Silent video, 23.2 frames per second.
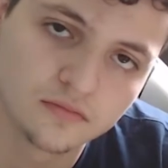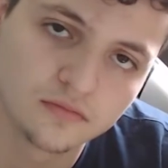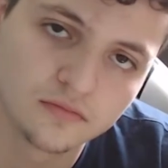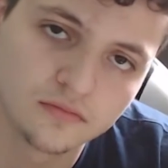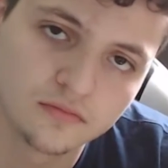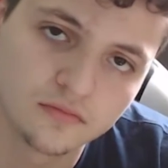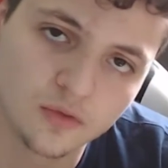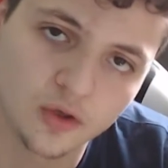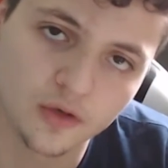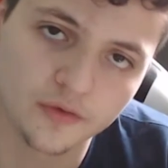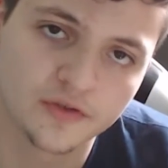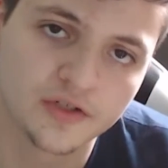
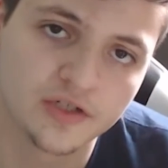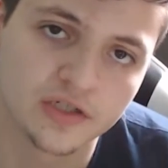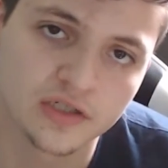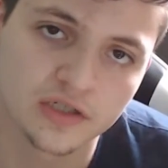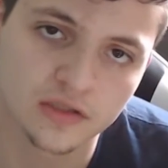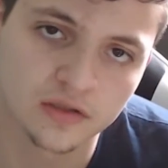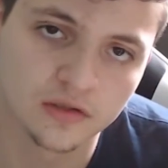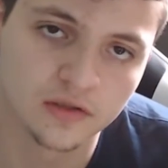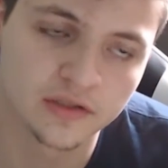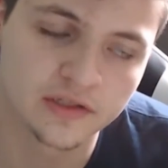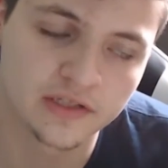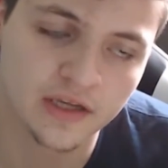What if she just
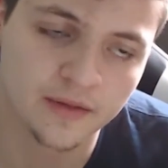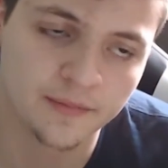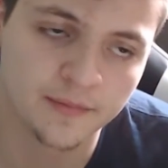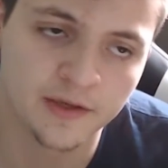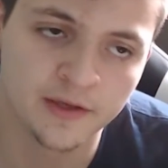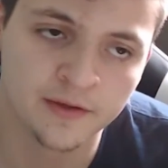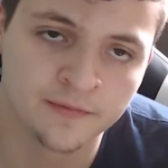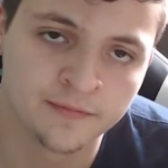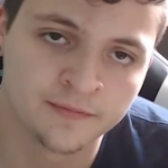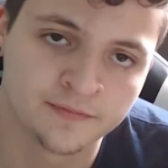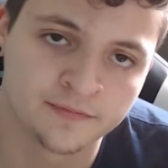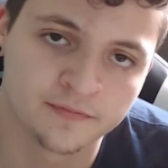looked at
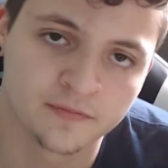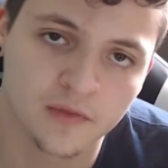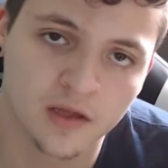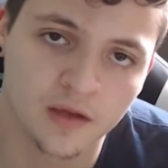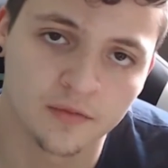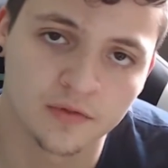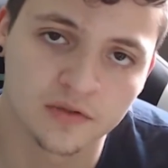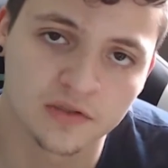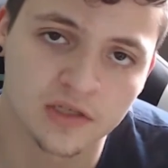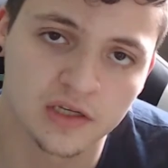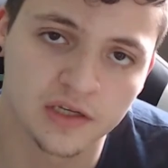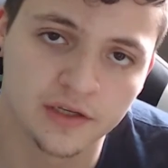me and
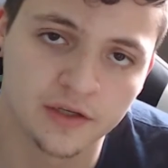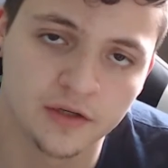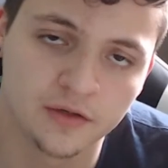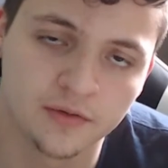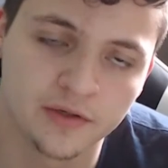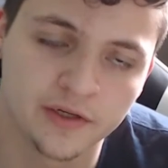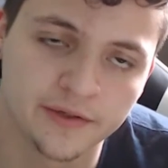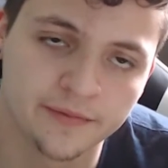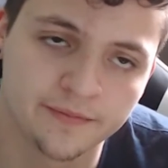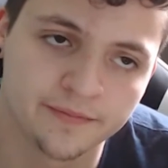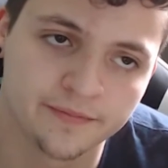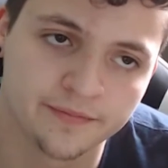was like, you know
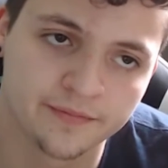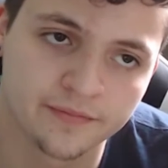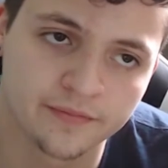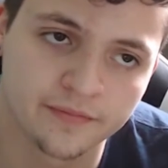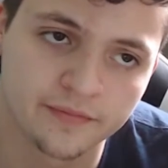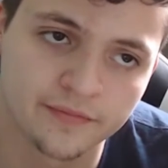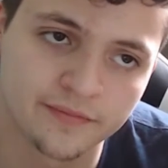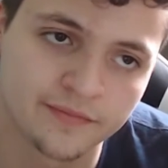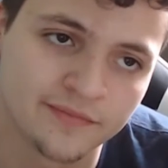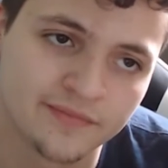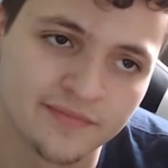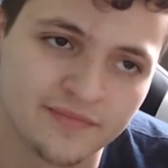what?
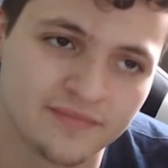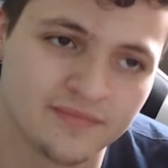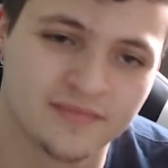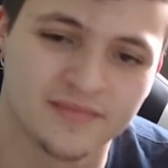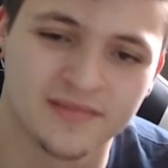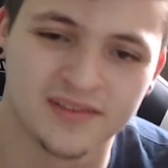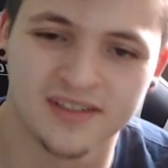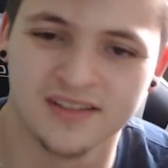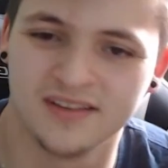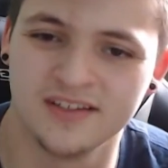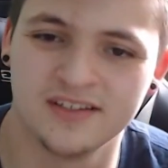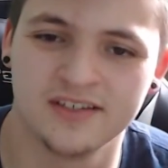
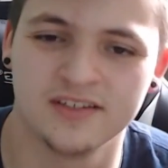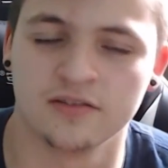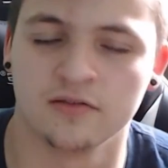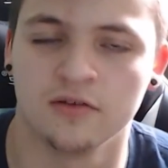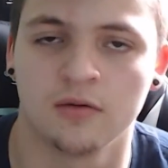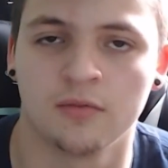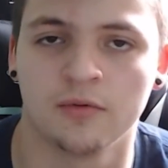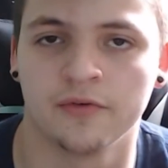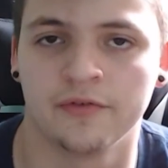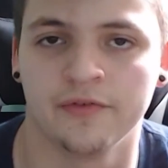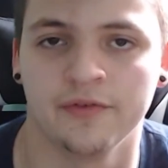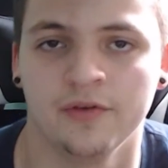This is
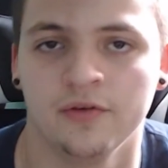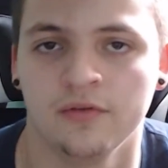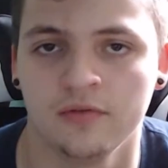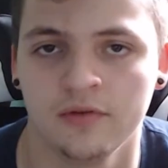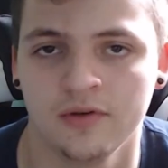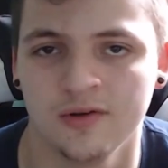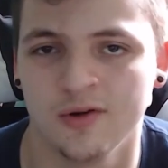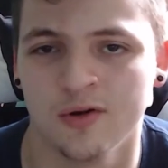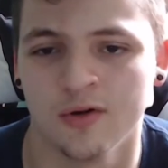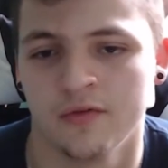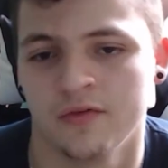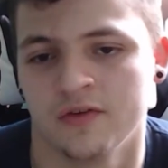normal for you.
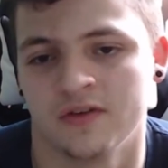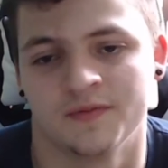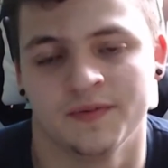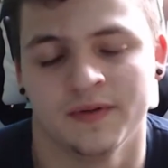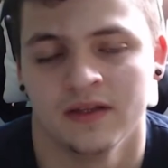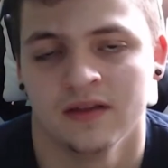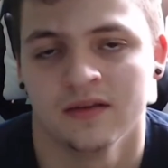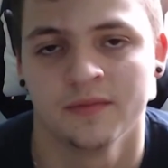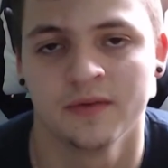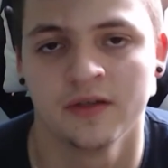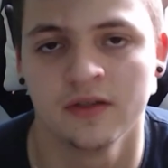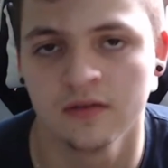You go over the speed
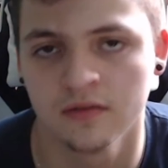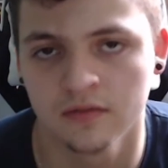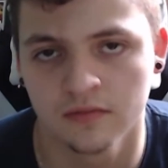limit.